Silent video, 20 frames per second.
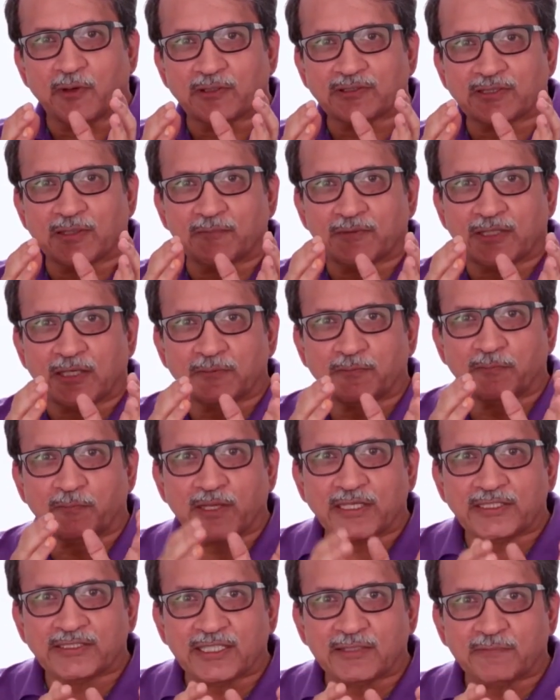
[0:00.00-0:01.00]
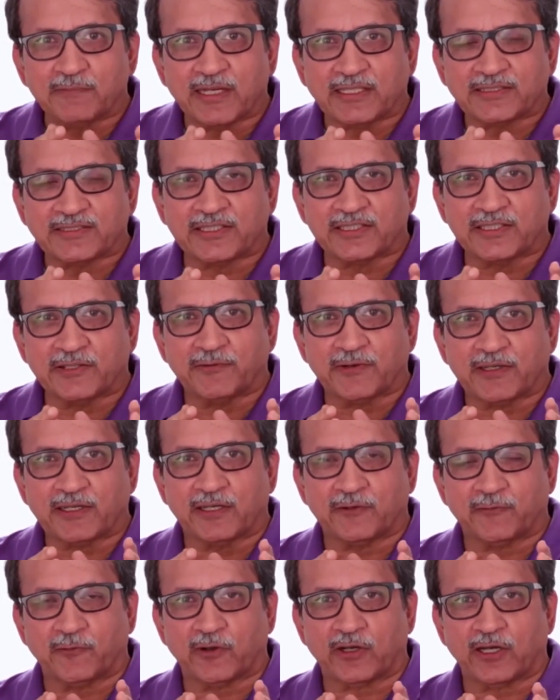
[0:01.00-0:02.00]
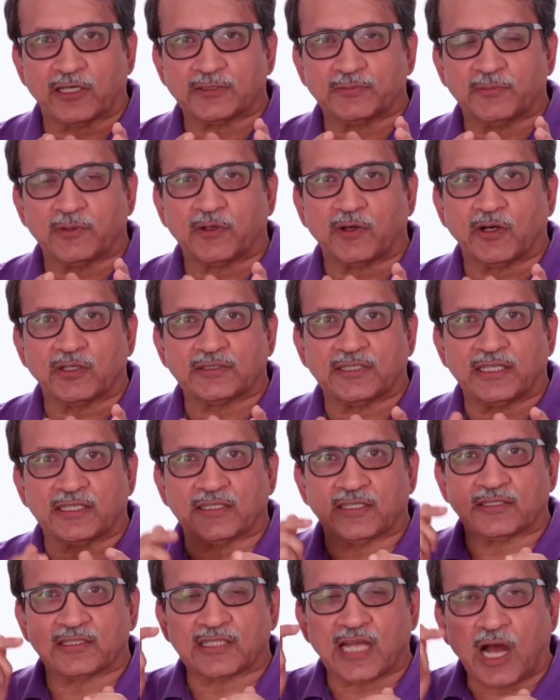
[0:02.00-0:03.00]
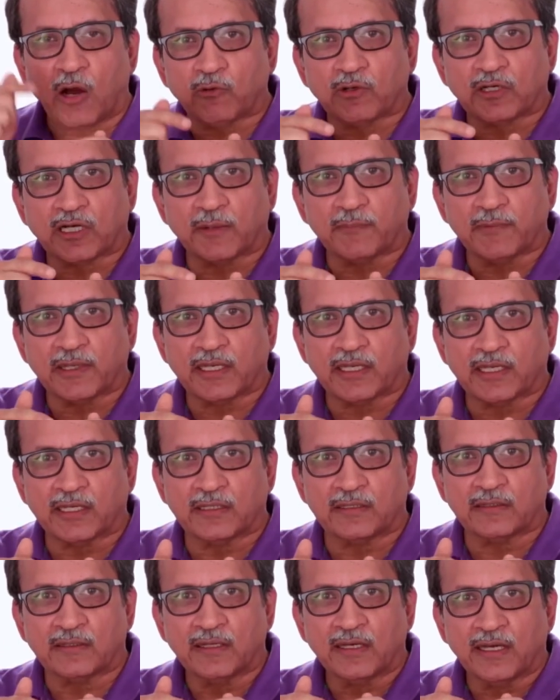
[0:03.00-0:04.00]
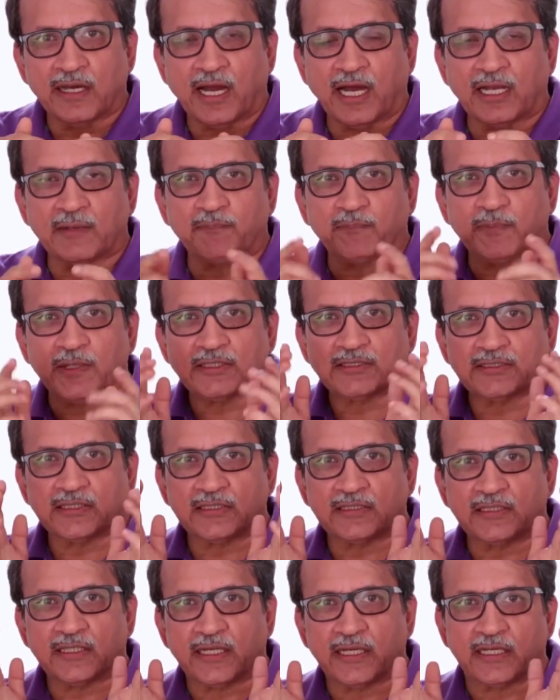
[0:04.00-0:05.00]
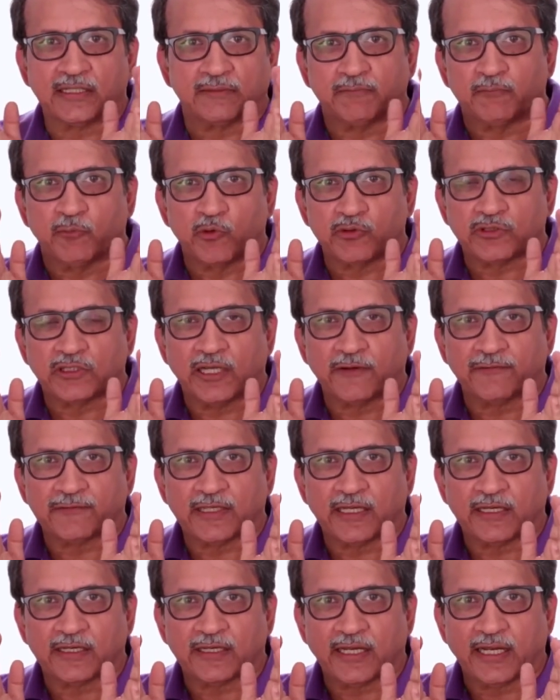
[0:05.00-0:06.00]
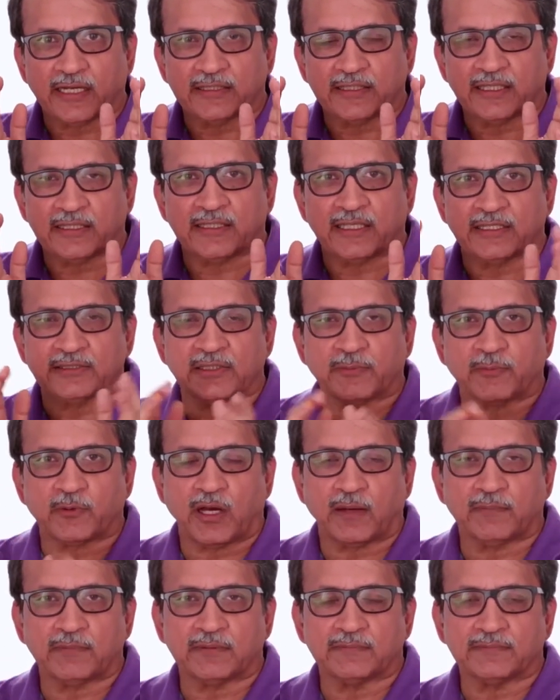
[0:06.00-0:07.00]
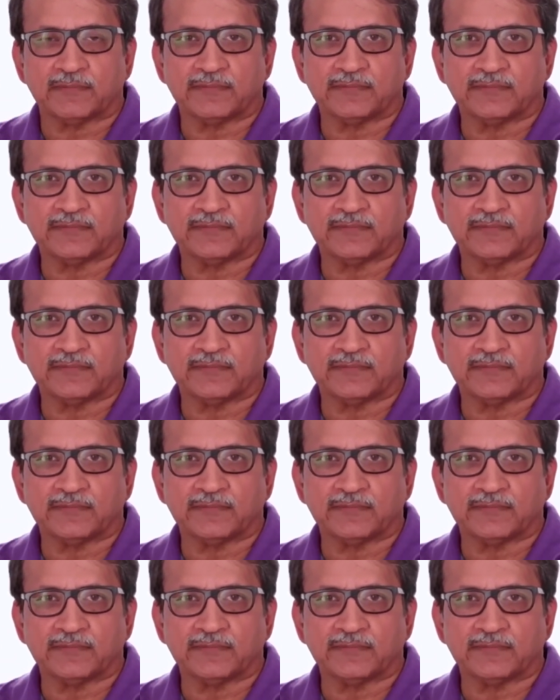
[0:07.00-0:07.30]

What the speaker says: sometimes patient makes it difficult for us because there is a sound coming in and patient head moves left and right, then there is a problem.